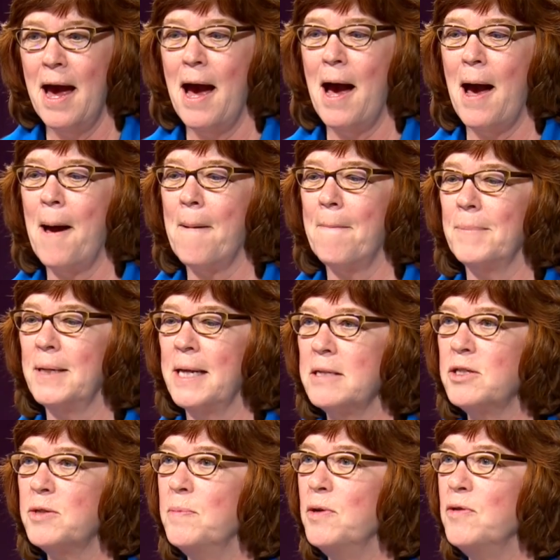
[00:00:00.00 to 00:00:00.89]

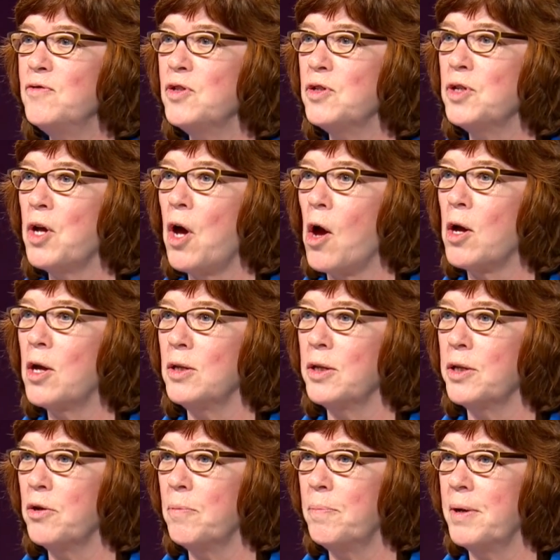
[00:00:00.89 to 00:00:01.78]
Let's move to talk a
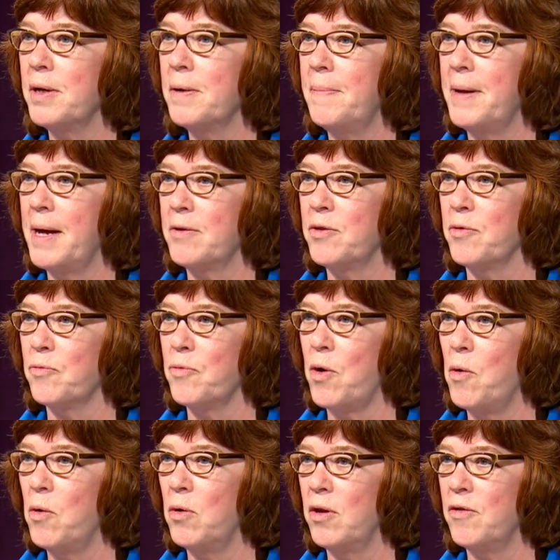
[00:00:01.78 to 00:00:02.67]
little bit about the
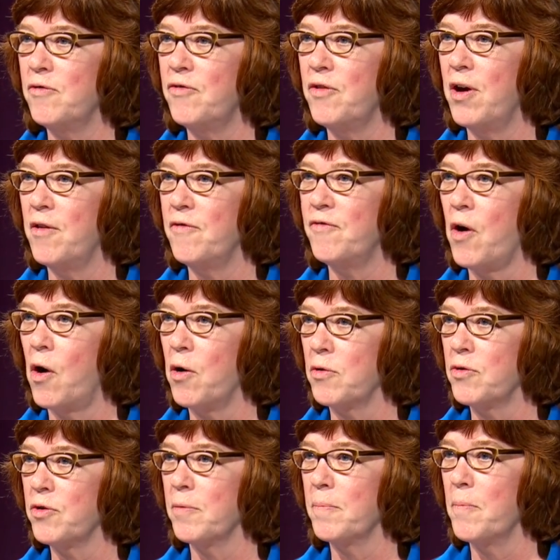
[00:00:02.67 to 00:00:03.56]
role of
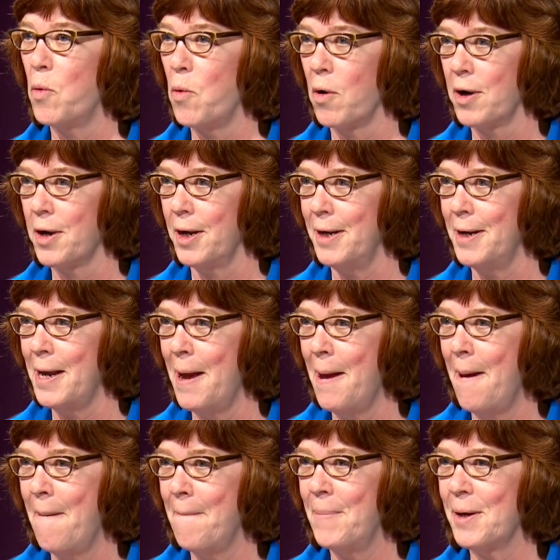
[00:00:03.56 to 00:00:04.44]
Arthur Morgan,
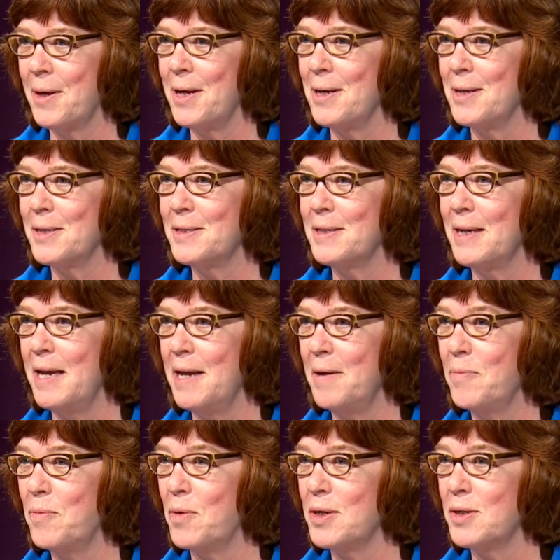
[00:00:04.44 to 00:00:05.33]
because he
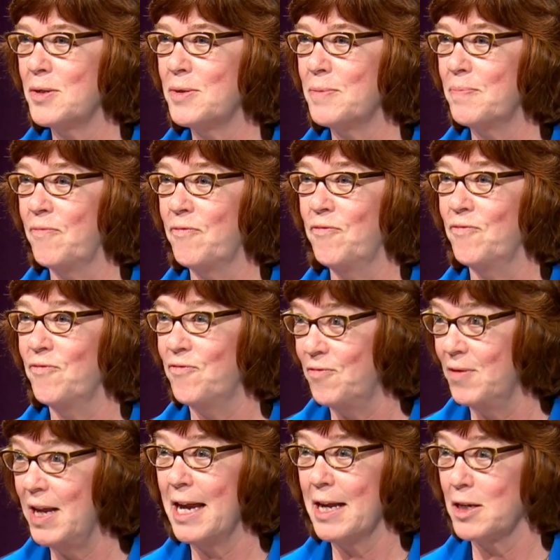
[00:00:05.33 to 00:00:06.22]
was
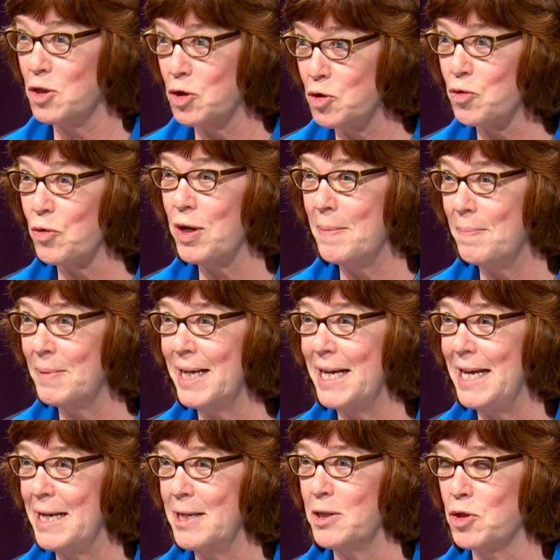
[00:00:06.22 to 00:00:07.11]
extremely
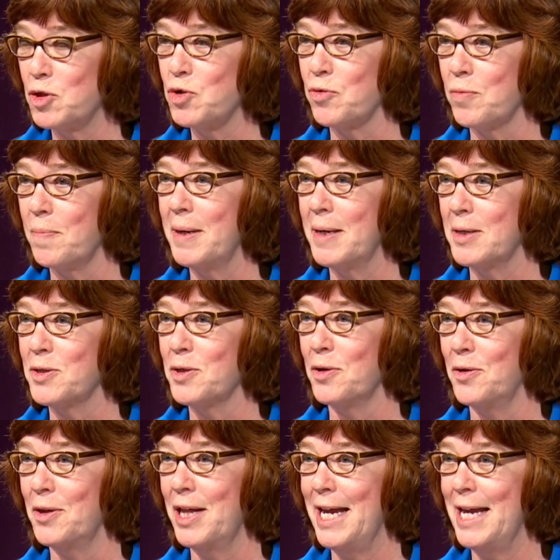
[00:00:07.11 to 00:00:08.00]

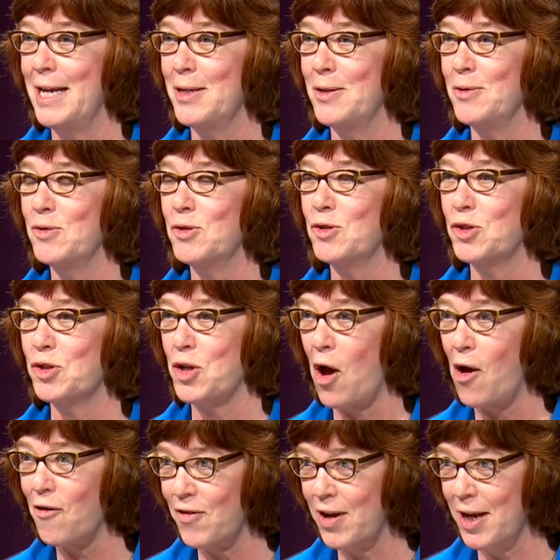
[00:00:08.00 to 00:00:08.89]
instrumental in
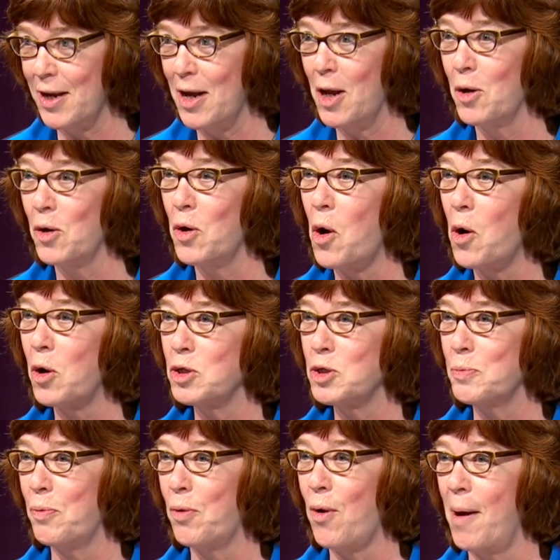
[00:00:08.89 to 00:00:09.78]
solving a
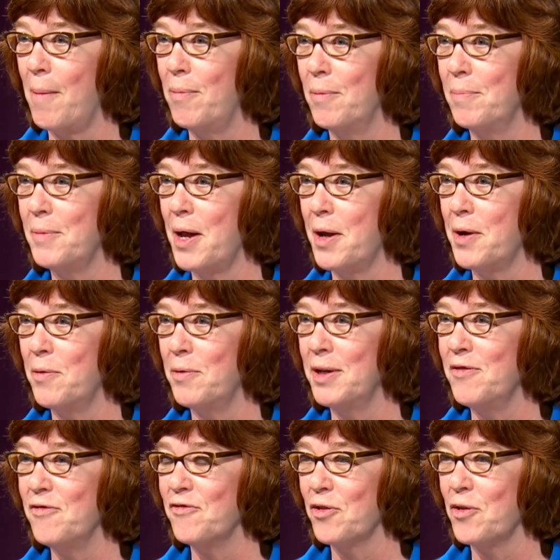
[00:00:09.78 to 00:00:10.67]
large problem, not
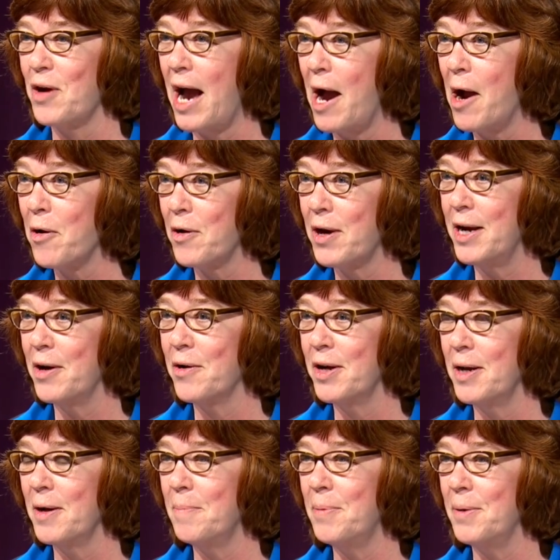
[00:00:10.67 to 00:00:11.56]
only for our
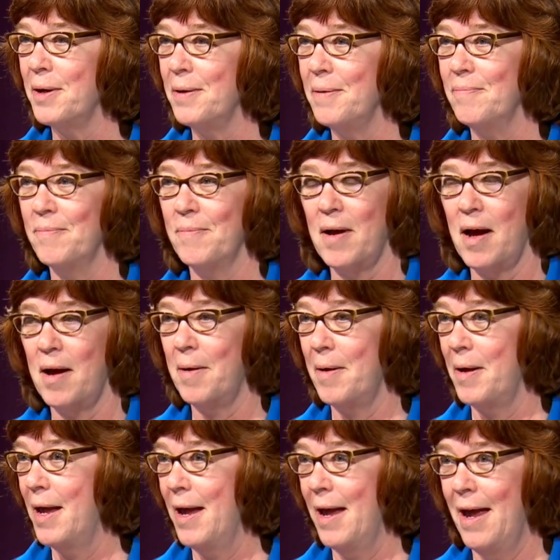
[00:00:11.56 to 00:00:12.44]
area, but
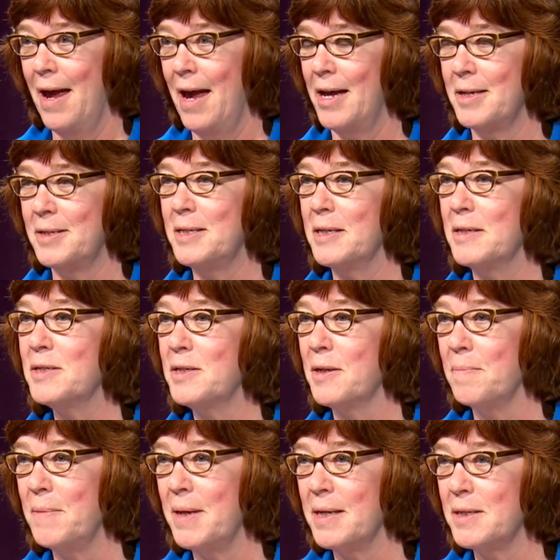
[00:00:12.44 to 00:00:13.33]
a
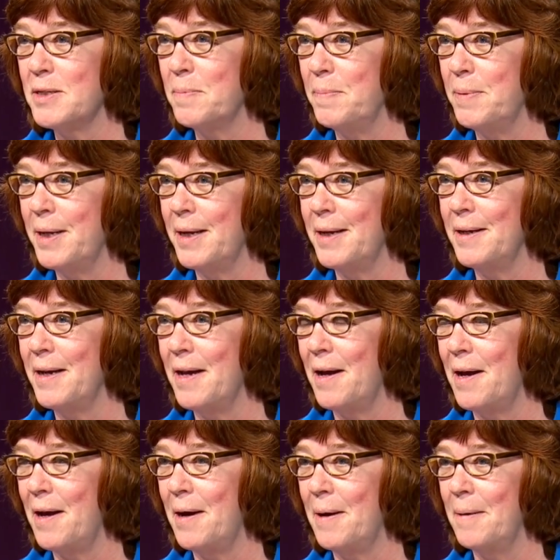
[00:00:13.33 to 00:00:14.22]
system that's been
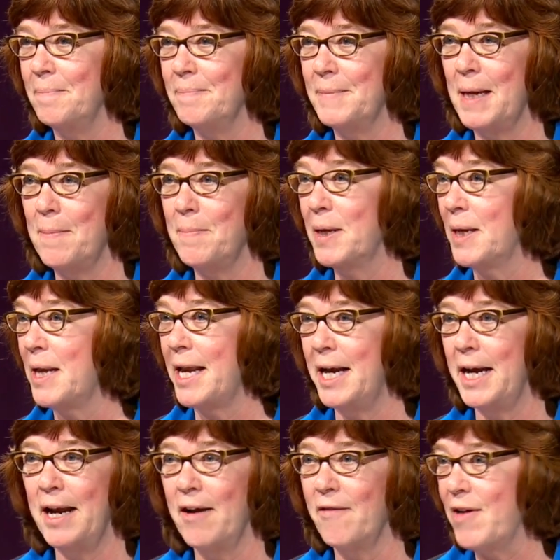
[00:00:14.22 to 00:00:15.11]

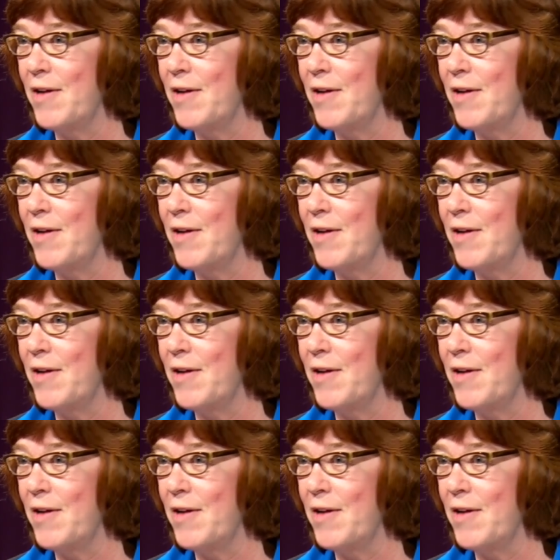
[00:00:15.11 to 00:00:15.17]
emulated